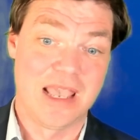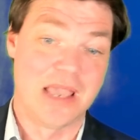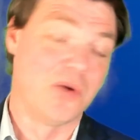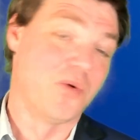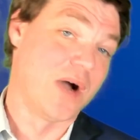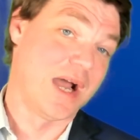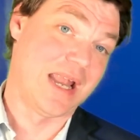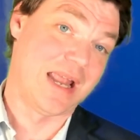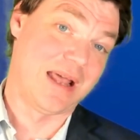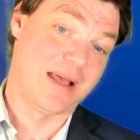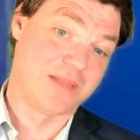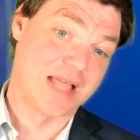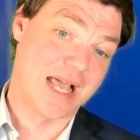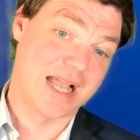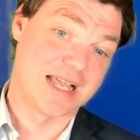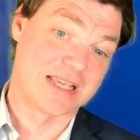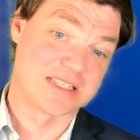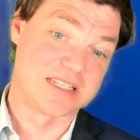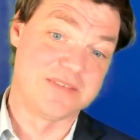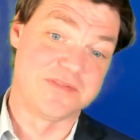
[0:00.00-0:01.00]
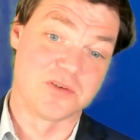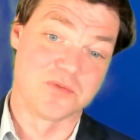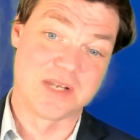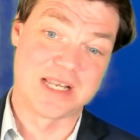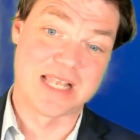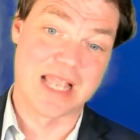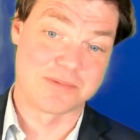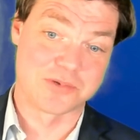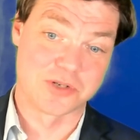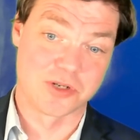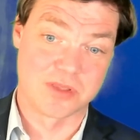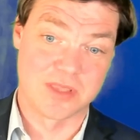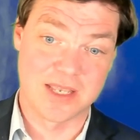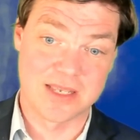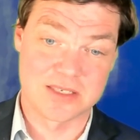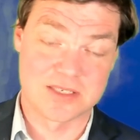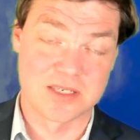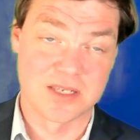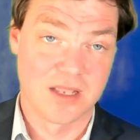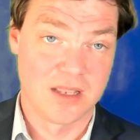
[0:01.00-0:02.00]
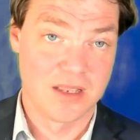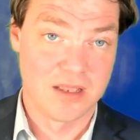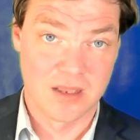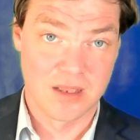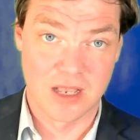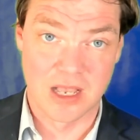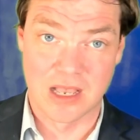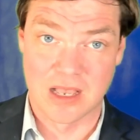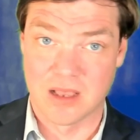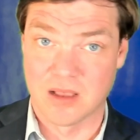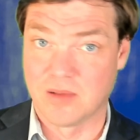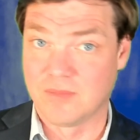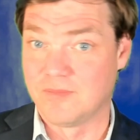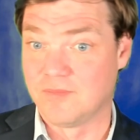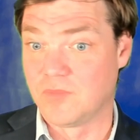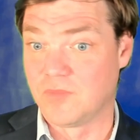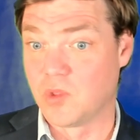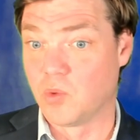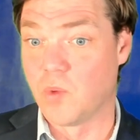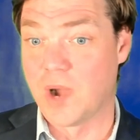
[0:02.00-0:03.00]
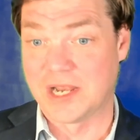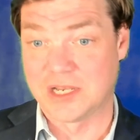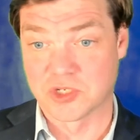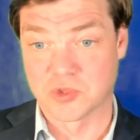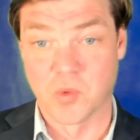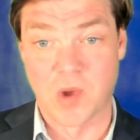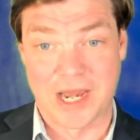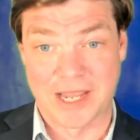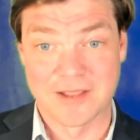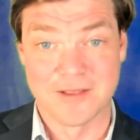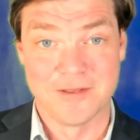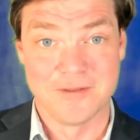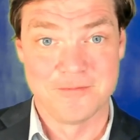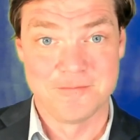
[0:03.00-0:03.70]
and black hasn't even recaptured this. White is winning.